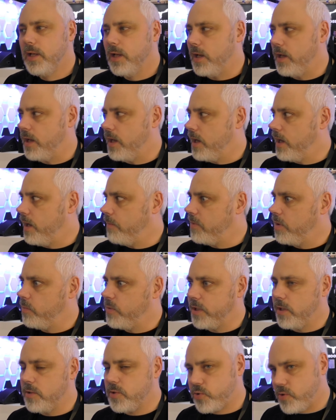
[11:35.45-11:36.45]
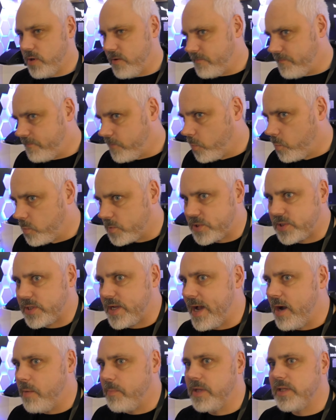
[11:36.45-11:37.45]
And we don't try and force
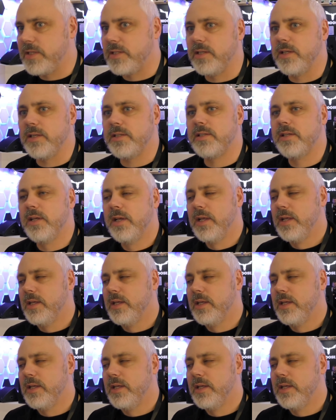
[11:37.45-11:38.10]
our business.